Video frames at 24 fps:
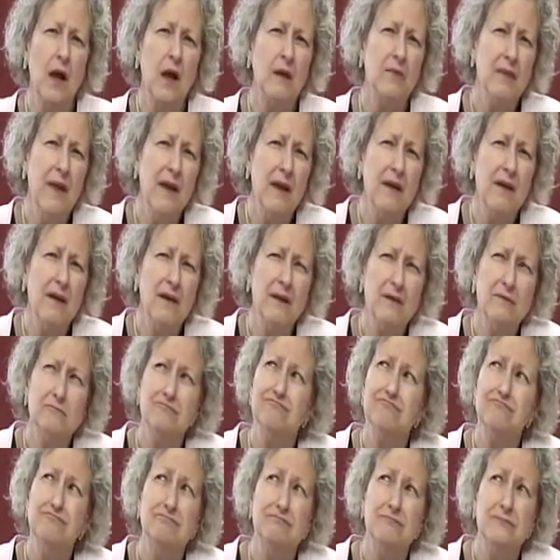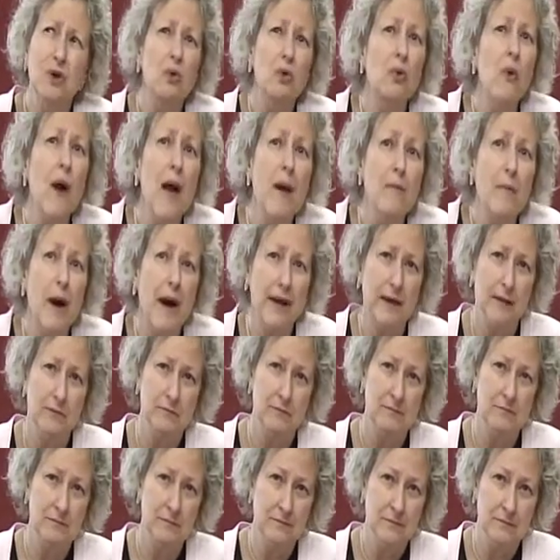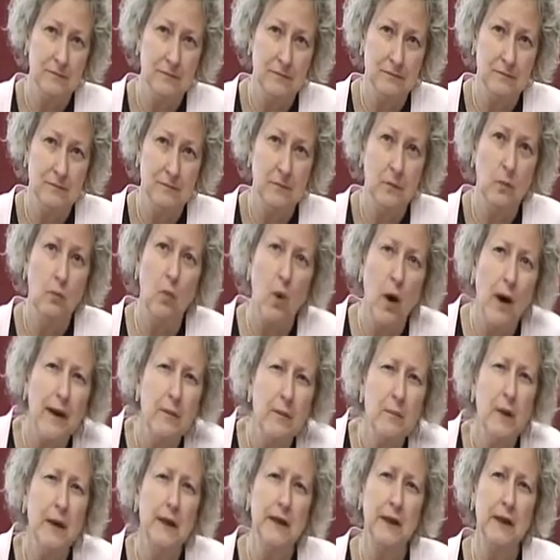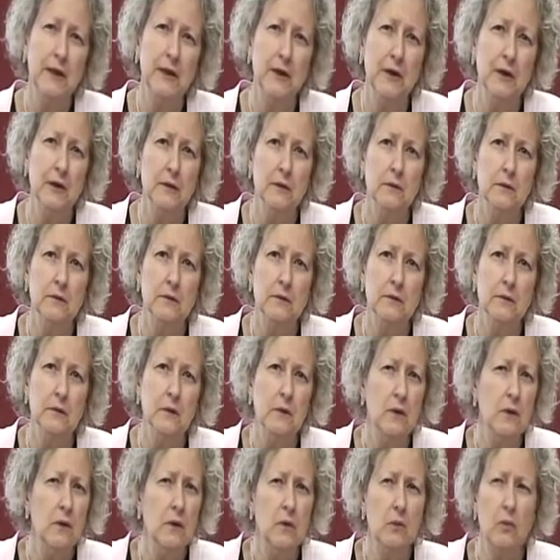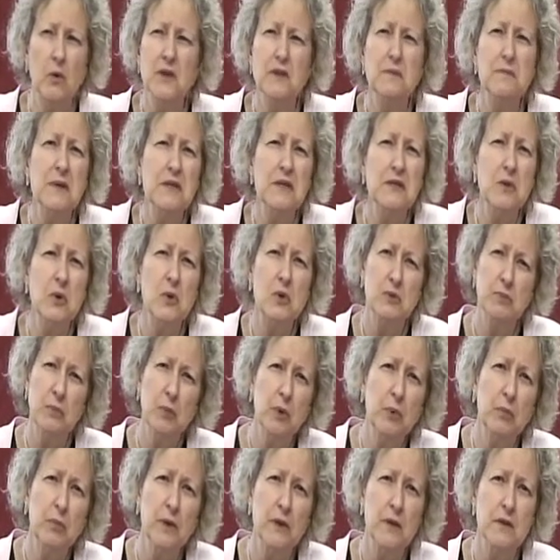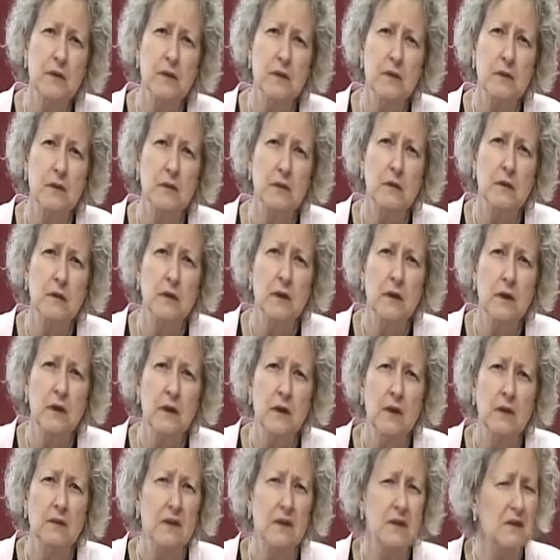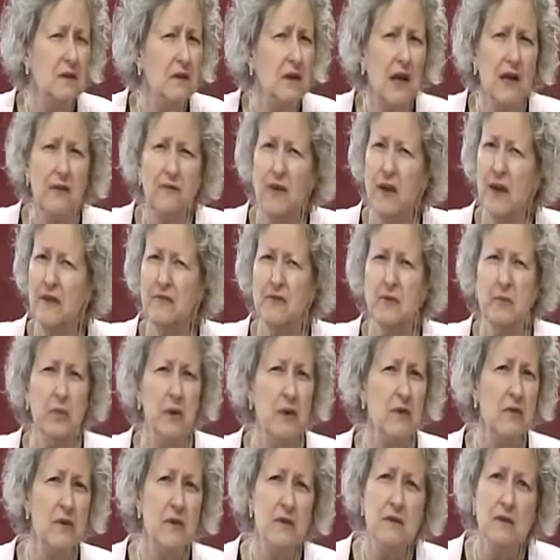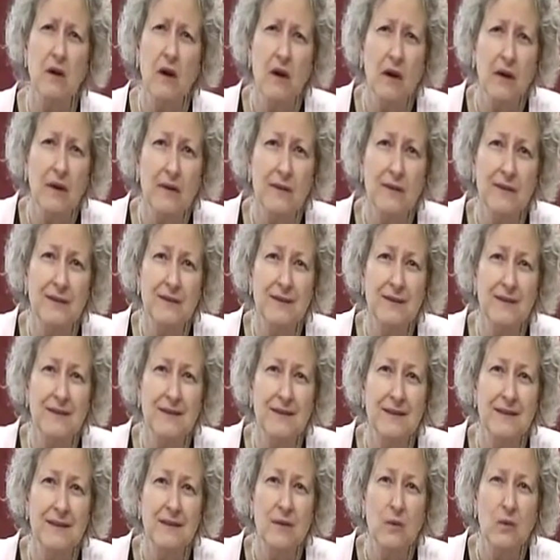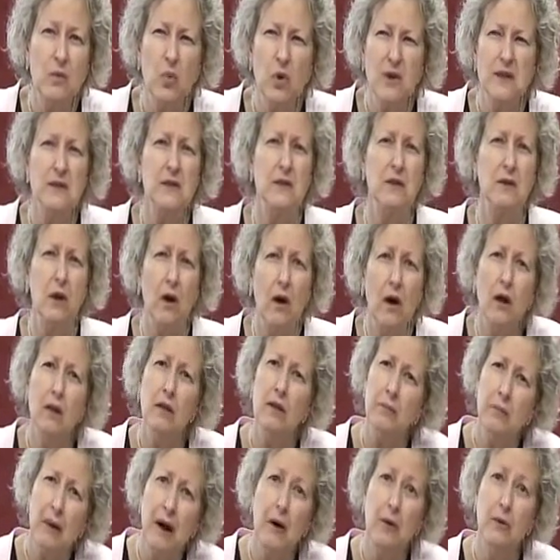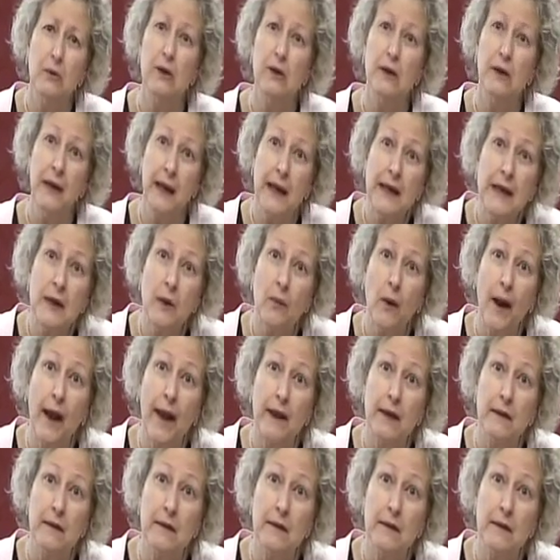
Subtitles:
They are, who am I? Why am I here? What's my soul's purpose? Does life have to be this hard? What's it all about anyway?